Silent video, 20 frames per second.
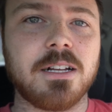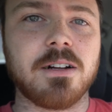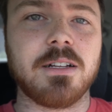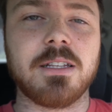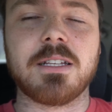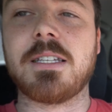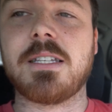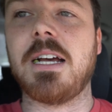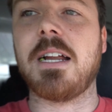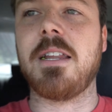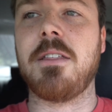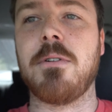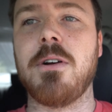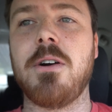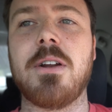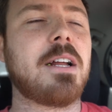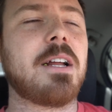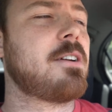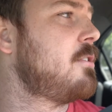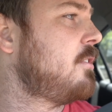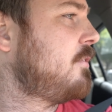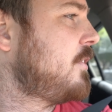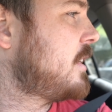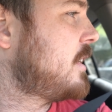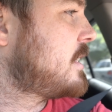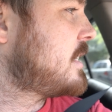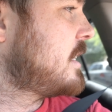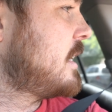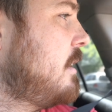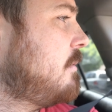there on the side of the road. I don't know if you
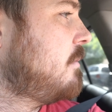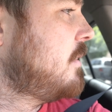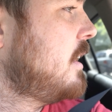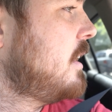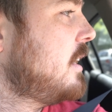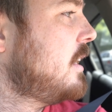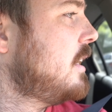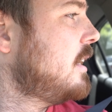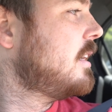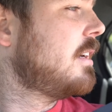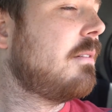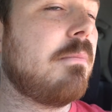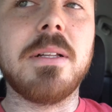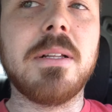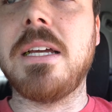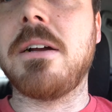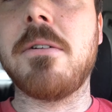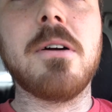could see them, but they